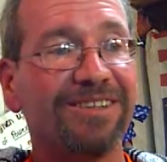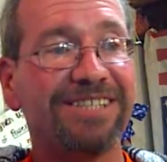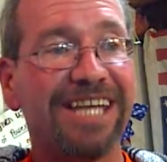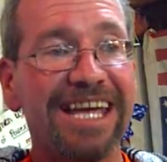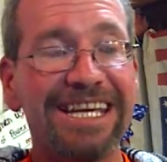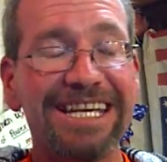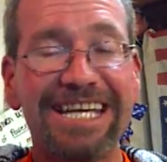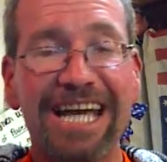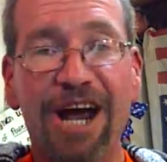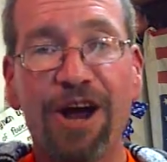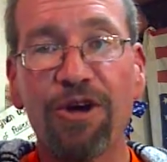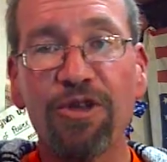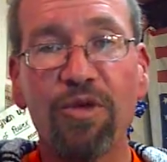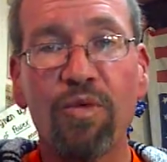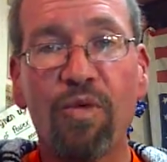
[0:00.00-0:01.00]
taking
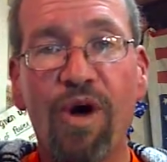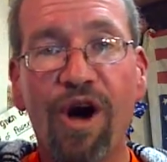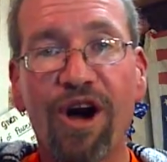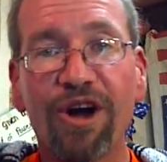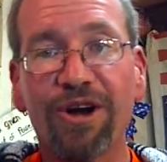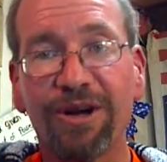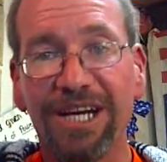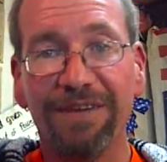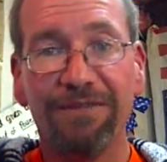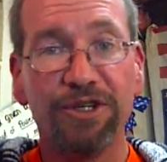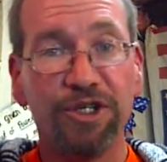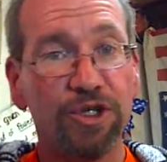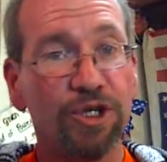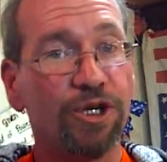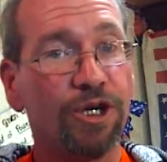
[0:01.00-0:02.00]
care of the water,
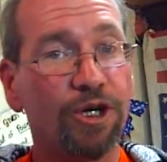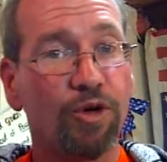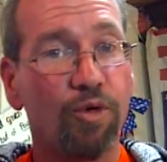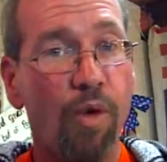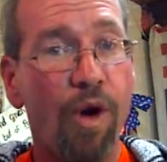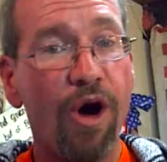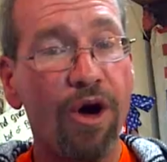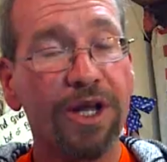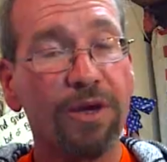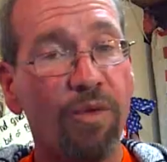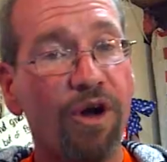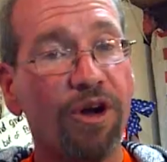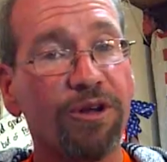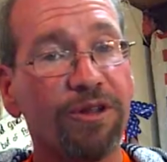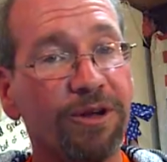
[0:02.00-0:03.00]
giving you good quality
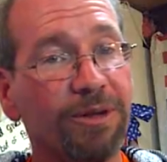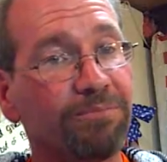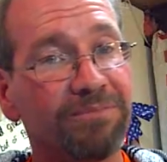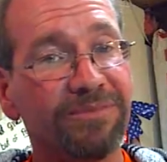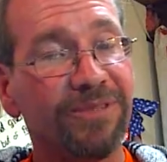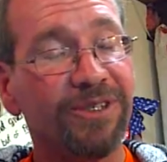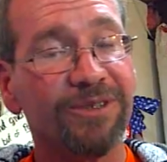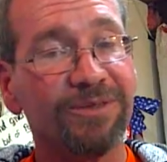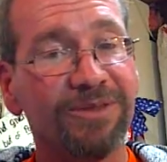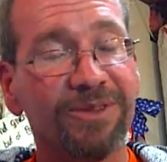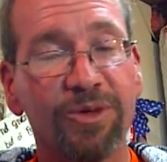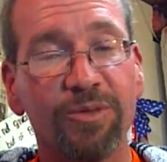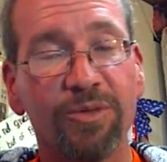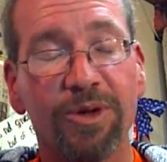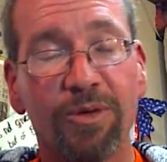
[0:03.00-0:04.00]
water. They're, they're,
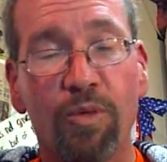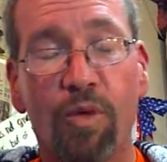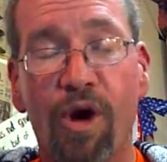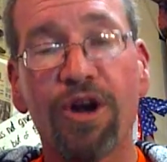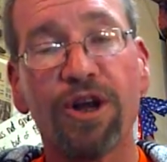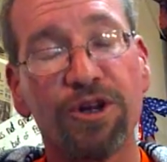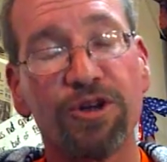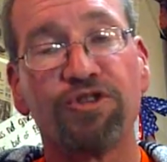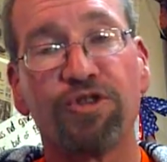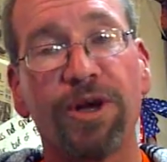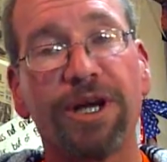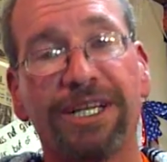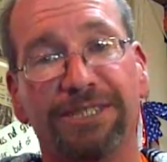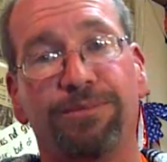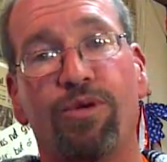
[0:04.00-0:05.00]
the water you're
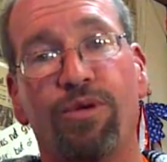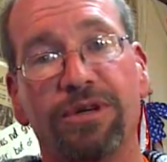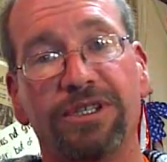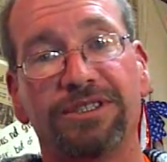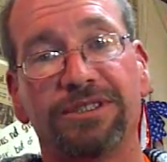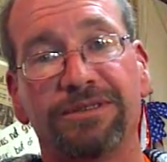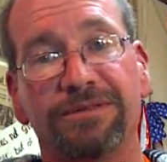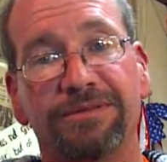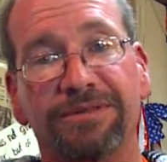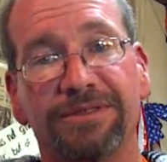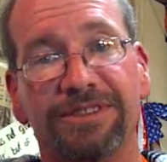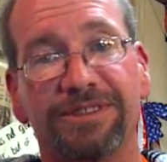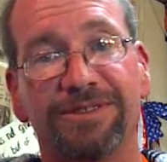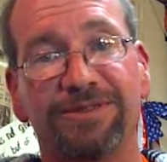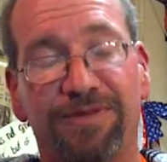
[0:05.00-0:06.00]
drinking is poison.
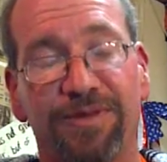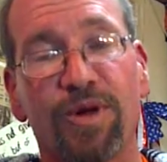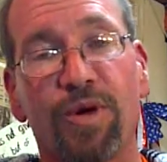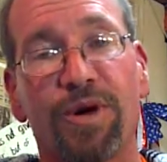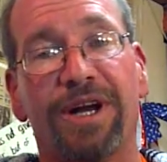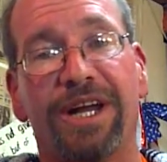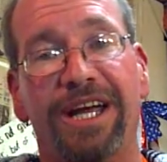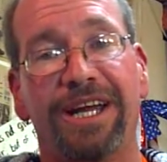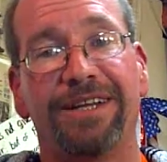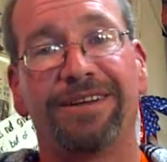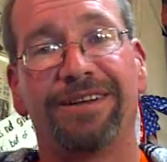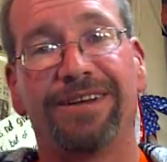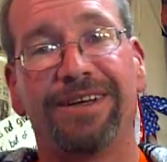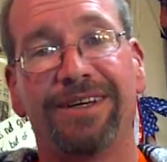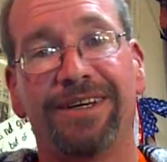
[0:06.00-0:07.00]
It's fluoridated.
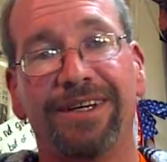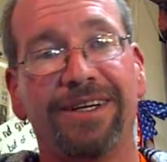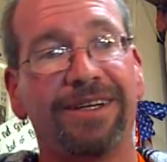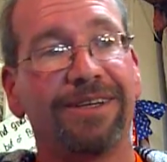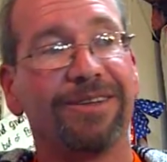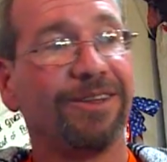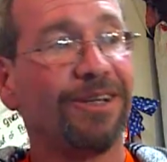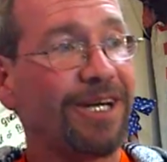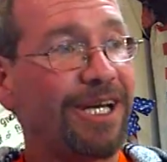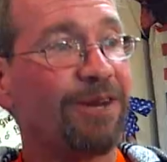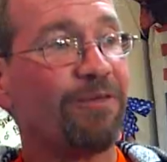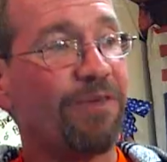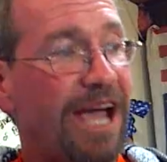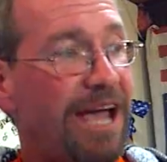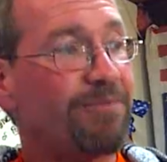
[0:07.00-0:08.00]
look
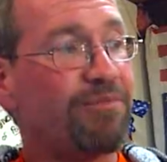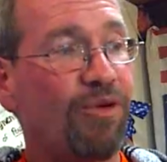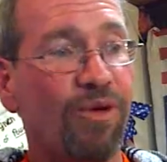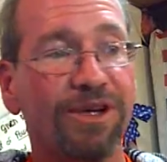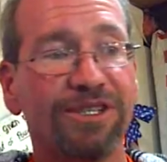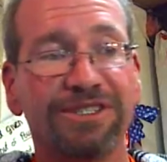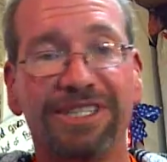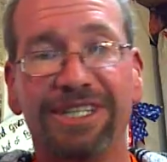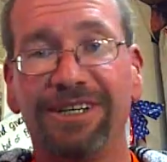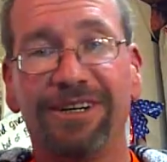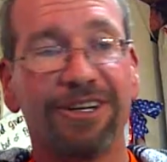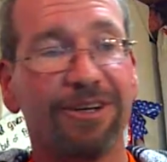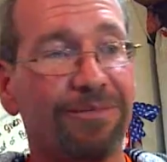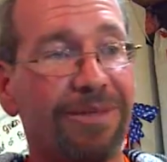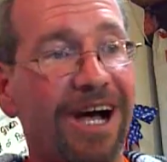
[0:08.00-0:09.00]
at rat poisoning.
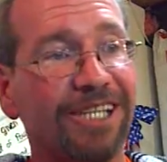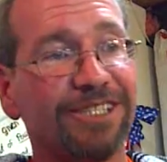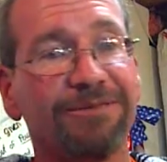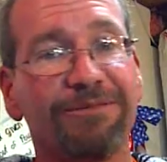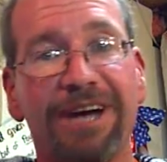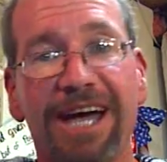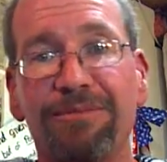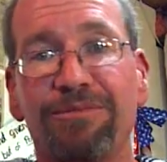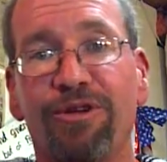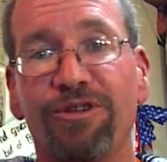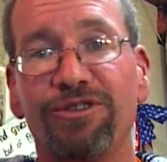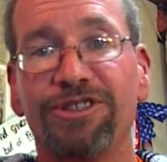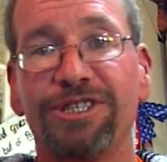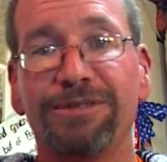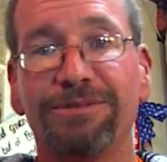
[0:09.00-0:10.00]
On a box of rat
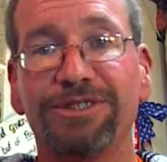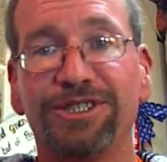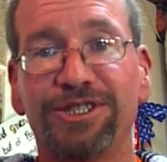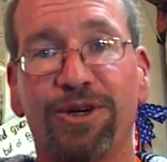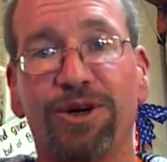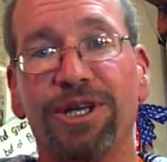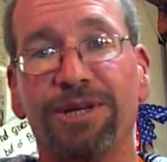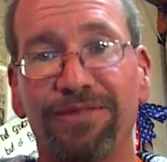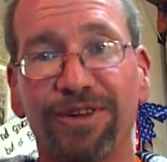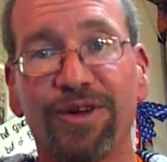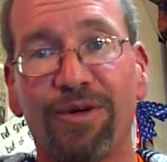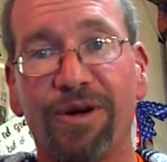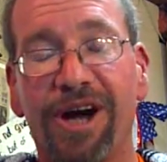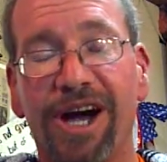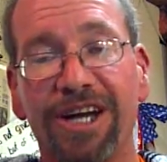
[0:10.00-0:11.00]
poison, sodium
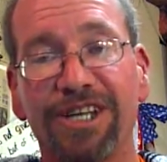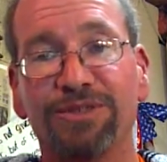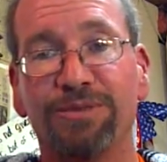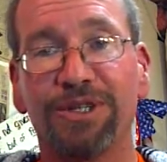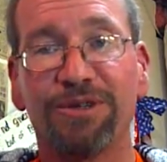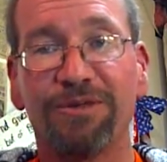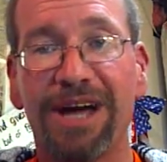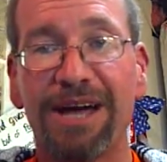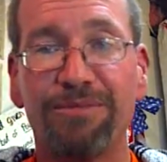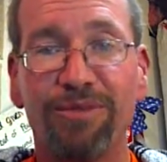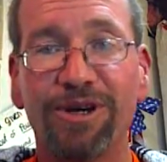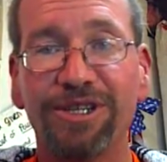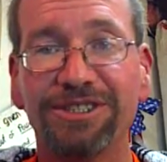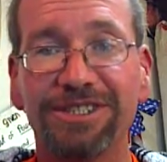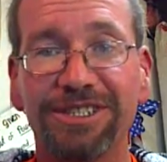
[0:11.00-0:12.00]
fluoride is what the rat
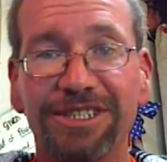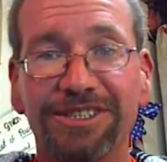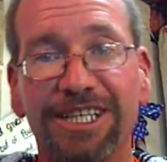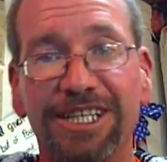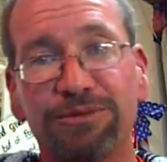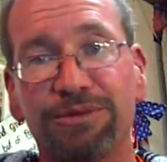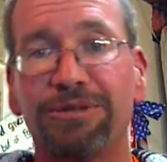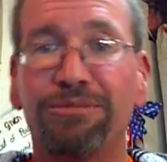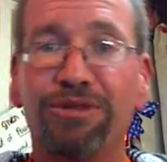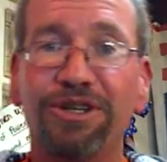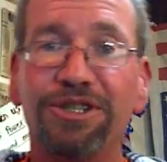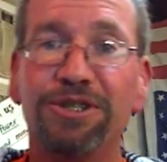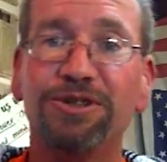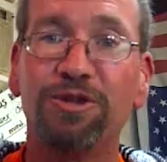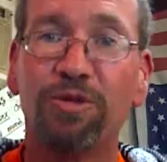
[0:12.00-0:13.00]
poison is. That's what they're
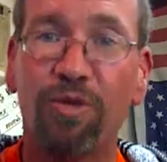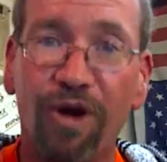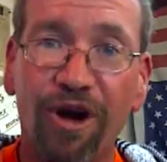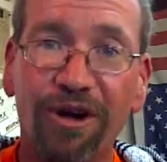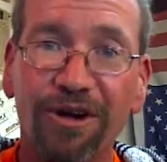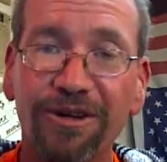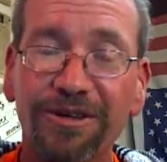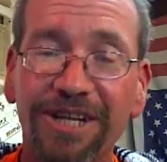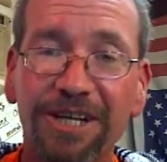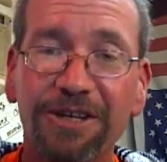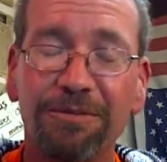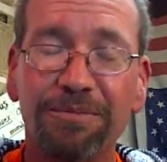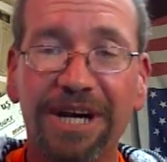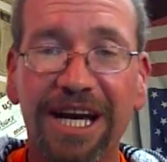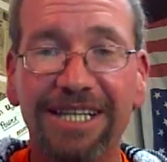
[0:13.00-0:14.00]
putting in your water that
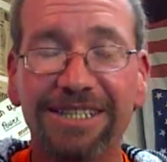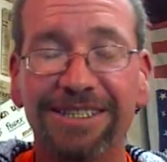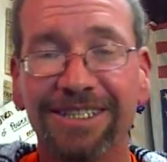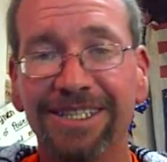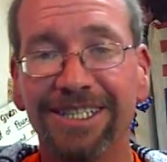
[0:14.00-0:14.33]
you're paying